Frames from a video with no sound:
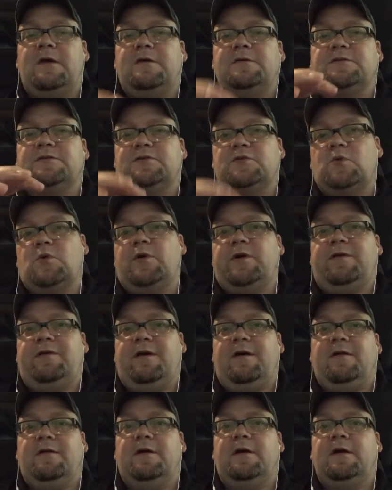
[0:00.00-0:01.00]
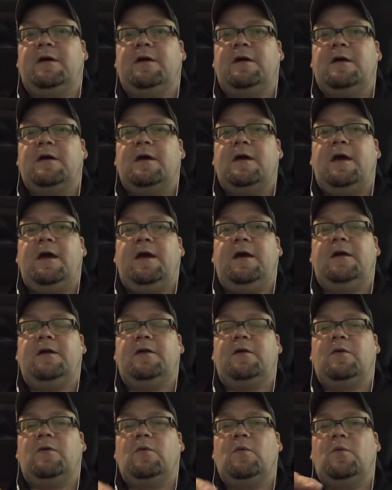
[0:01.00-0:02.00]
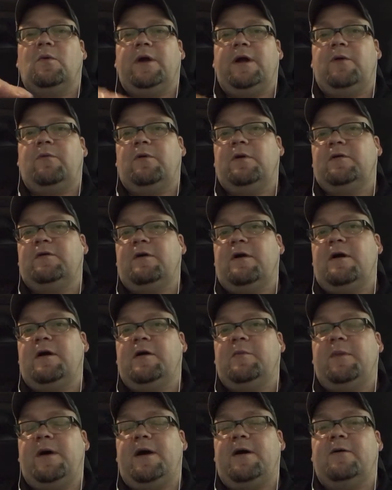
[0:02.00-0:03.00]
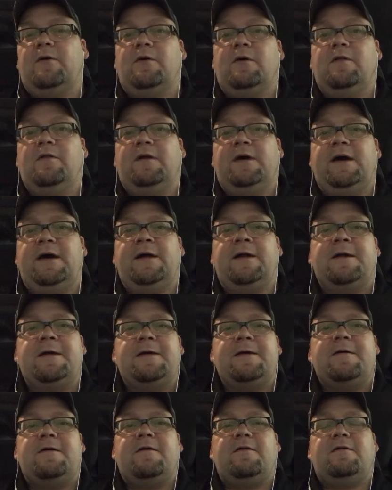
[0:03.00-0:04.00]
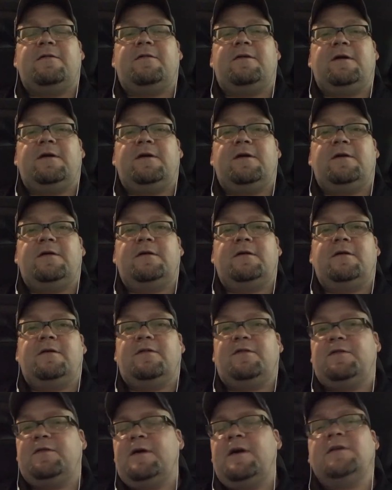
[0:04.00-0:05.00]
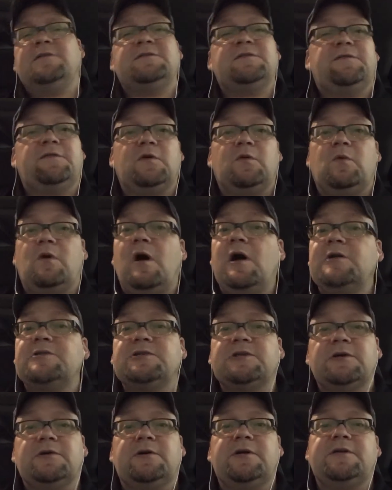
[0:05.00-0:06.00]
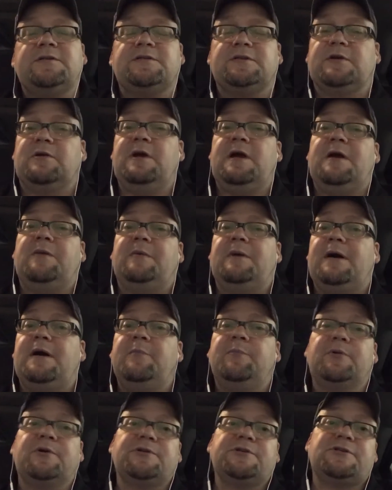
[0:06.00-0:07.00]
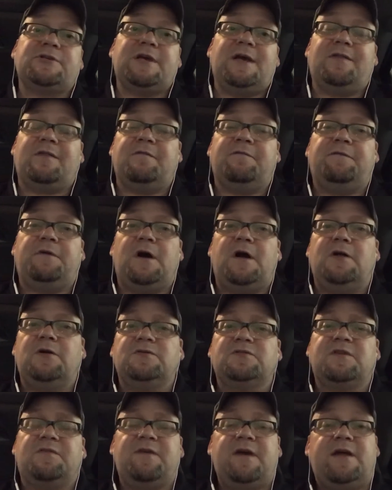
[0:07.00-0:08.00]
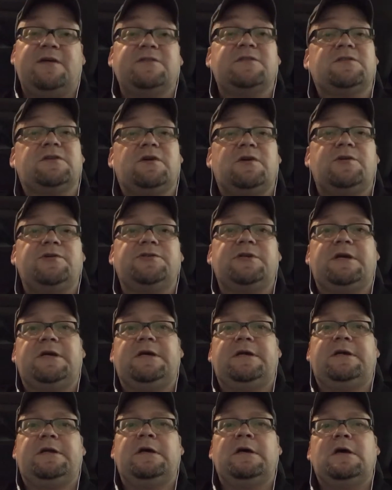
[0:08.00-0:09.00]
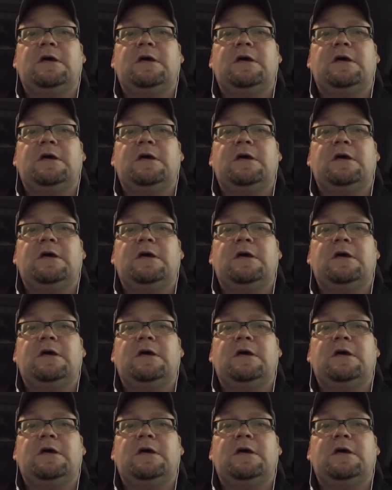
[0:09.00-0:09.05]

storytelling and what I want to talk about on that, then thanks for watching on Instagram. I appreciate the follows. I've had a surge in